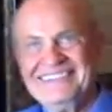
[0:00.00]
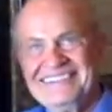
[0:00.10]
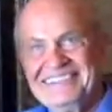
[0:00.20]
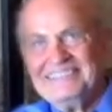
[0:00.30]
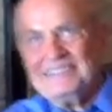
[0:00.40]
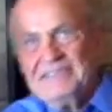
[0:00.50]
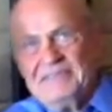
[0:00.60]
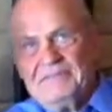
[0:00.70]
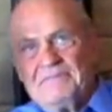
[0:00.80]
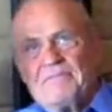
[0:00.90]

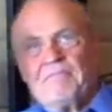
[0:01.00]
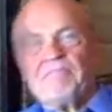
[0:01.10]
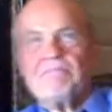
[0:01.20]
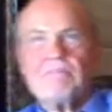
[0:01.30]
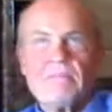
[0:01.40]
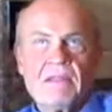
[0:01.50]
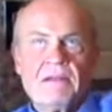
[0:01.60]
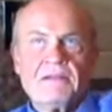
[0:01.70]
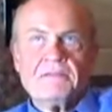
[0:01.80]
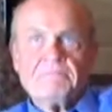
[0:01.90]
Okay. Are you doing that
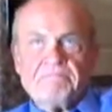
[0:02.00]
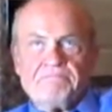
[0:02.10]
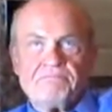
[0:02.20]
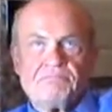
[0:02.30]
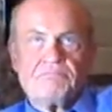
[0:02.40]
specifically to try to